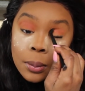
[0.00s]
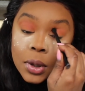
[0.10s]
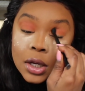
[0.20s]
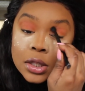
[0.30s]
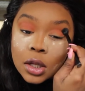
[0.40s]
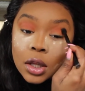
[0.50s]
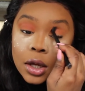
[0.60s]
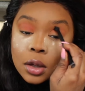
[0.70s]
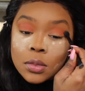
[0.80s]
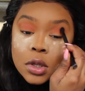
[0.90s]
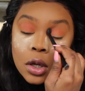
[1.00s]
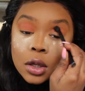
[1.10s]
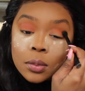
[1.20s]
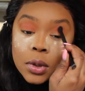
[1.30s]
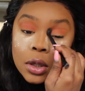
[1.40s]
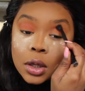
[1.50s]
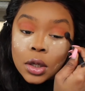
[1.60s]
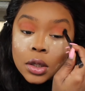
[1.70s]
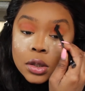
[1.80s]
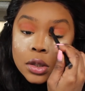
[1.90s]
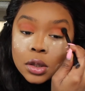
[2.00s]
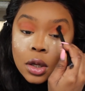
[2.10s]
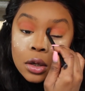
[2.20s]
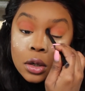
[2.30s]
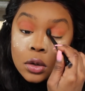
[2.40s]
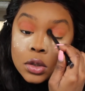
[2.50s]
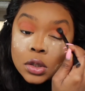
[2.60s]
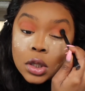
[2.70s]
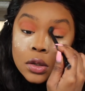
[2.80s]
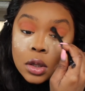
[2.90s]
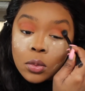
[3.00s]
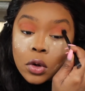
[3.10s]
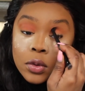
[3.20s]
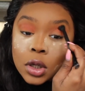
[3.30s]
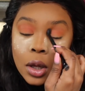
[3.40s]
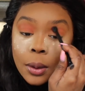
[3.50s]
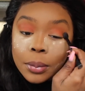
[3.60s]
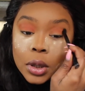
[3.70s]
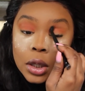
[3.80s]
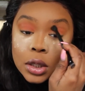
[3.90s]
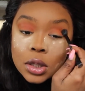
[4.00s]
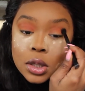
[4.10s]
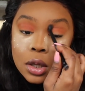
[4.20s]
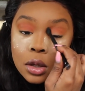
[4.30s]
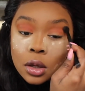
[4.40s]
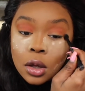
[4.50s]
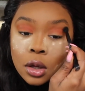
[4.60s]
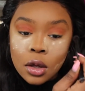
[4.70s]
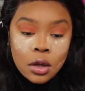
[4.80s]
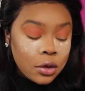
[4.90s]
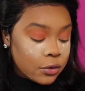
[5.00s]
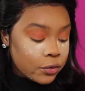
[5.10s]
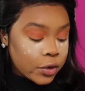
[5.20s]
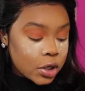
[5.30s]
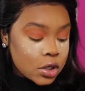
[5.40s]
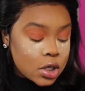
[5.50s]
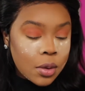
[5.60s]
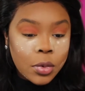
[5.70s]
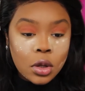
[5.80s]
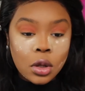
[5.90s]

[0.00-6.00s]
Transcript: But I still like them done because, I don't know, it just gives it more of a complete finished type of